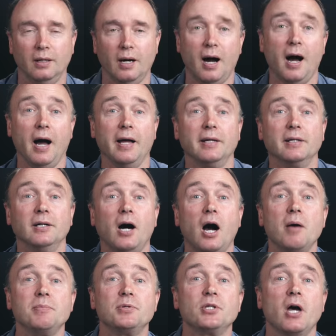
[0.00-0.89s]
Hi,
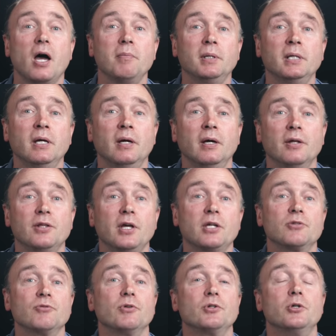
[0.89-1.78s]
I'm Simon.
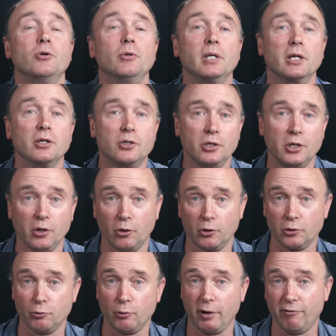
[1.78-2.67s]
Thanks for tuning into The
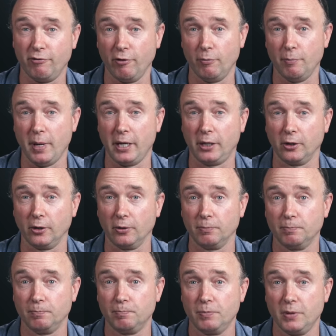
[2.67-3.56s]
Ordinary Filmmaker.
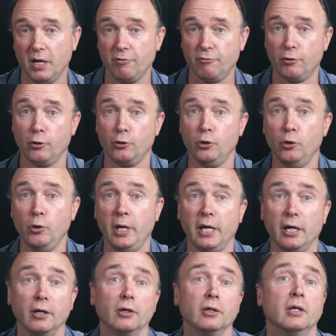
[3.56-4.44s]
If you're new
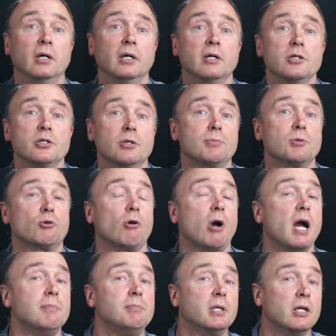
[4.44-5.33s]
here,
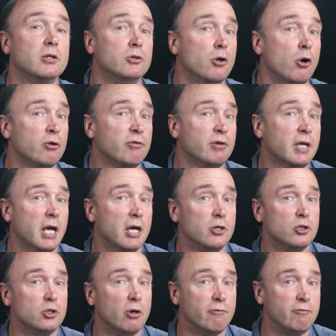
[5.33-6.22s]
subscribe to get
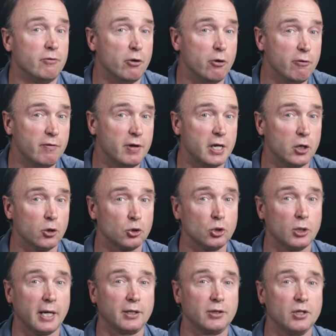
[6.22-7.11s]
notification of new
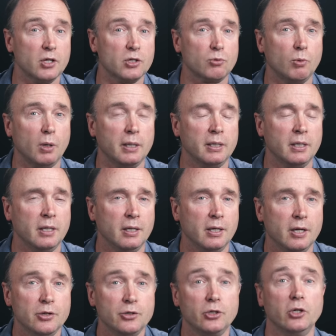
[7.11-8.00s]
videos like this one
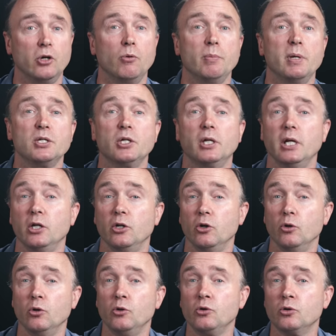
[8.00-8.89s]
so you don't miss any
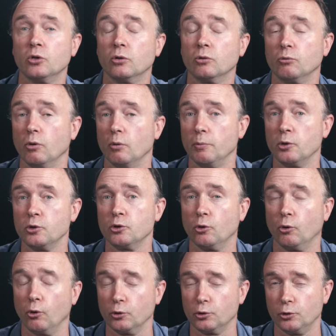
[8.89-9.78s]
news, rumors,
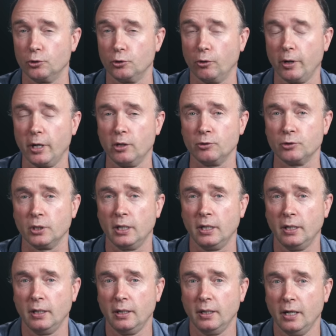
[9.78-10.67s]
or tutorials.
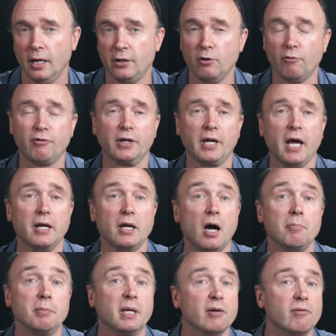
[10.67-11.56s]
And don't forget,
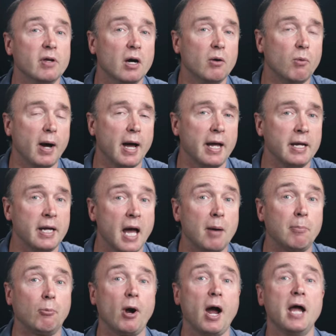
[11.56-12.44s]
I'm giving away
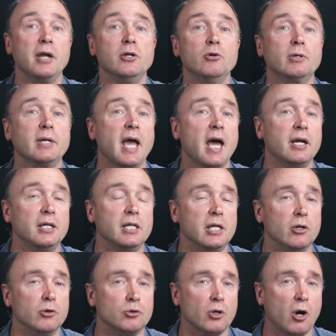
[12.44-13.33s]
a brand new Canon
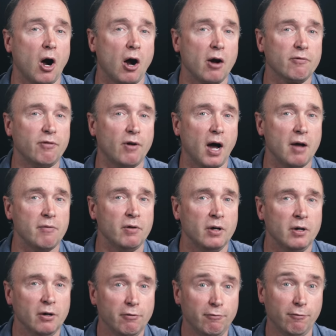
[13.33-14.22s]
EOS R5
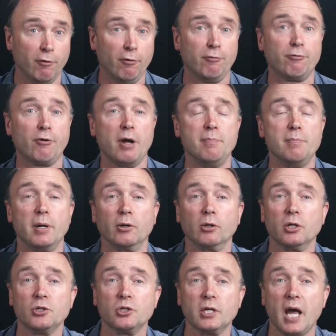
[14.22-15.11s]
full-frame
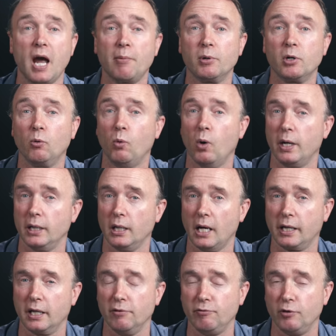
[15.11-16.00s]
mirrorless camera to 1
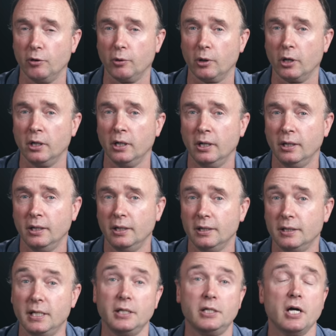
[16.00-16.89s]
lucky viewer.
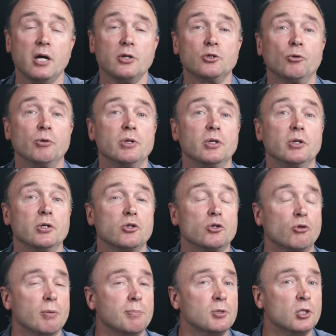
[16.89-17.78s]
Details are in the
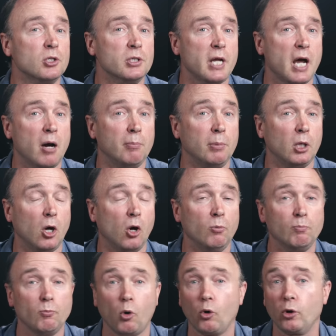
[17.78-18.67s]
description down
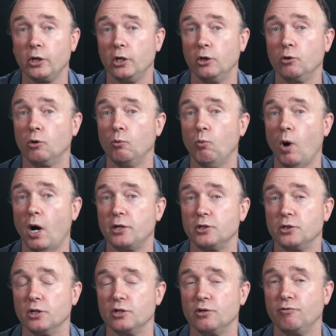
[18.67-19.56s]
below, or you can
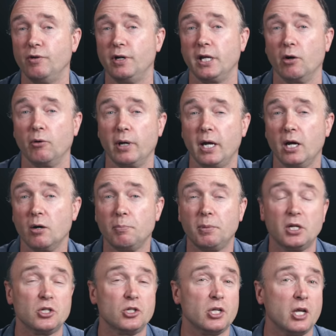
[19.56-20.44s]
watch this video here,
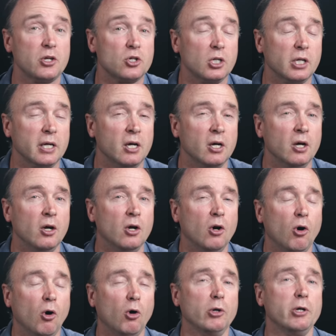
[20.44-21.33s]
but essentially
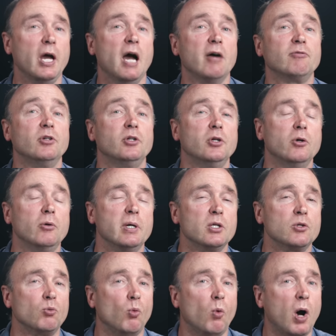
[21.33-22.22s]
all you have to do
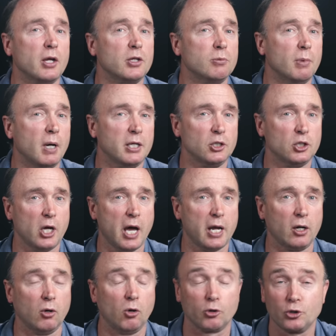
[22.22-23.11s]
is
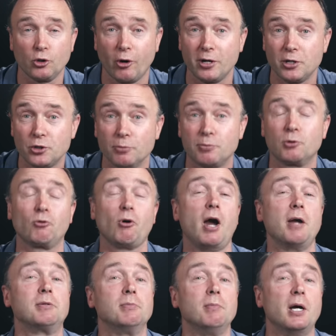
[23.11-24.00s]

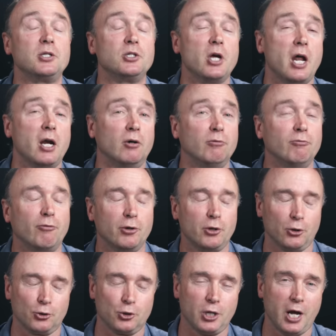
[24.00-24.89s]
subscribe to my channel for
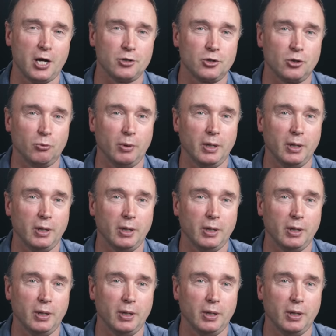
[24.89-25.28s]
your chance to